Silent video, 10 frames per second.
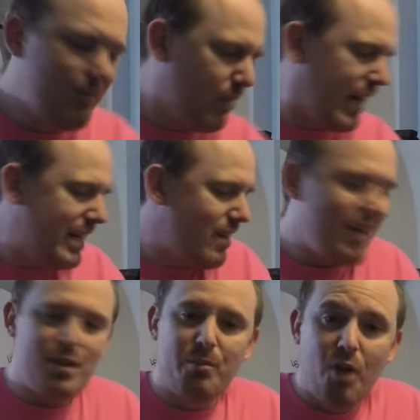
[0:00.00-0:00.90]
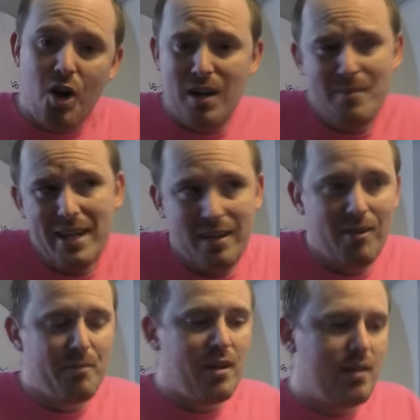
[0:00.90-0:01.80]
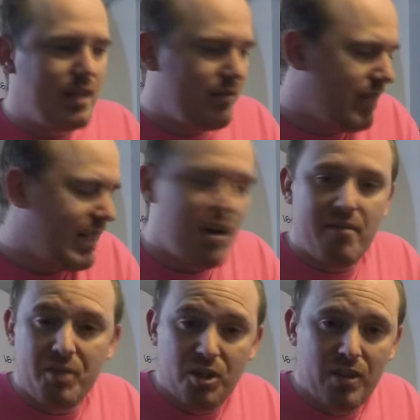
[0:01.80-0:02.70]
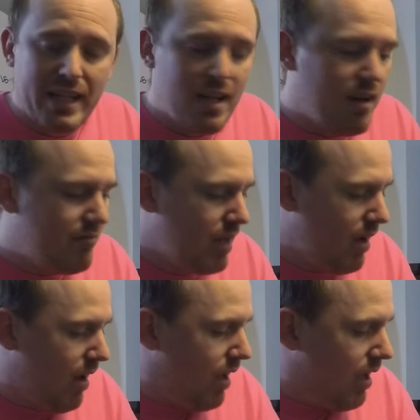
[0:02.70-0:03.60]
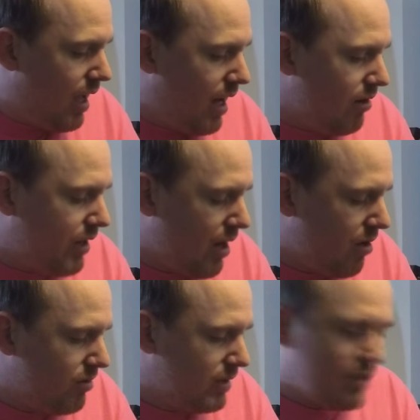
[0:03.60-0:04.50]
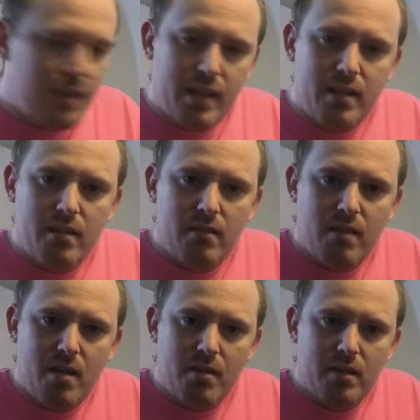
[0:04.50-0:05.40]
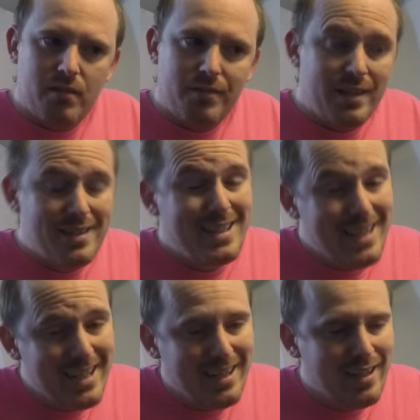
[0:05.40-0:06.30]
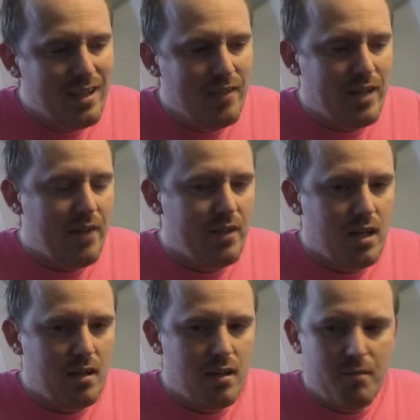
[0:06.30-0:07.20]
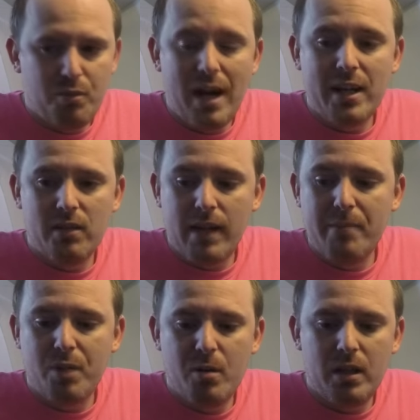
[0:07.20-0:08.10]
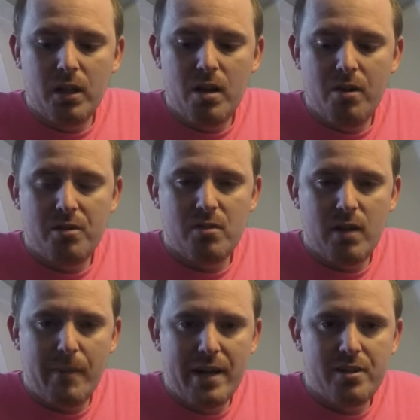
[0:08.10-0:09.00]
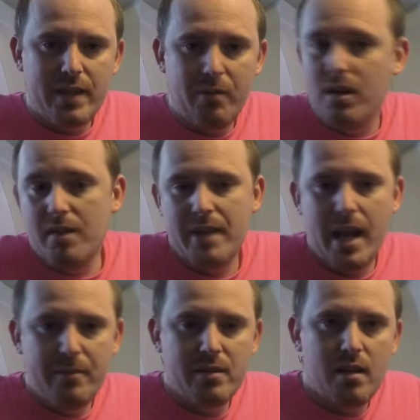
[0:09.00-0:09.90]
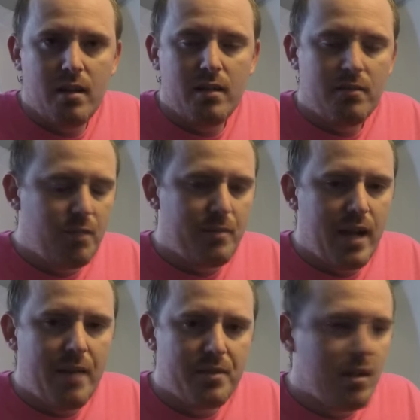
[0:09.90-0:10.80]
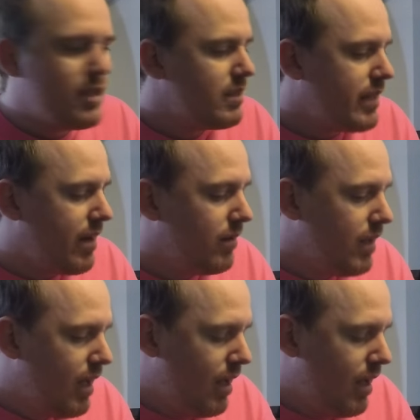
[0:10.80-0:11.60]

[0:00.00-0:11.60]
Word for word: Probably not tomorrow. I might go tomorrow if I get off early enough. I'll go and get a, a see if they have a, a brighter light bulb at Lowe's, or I might just get one off Amazon with my Amazon discount.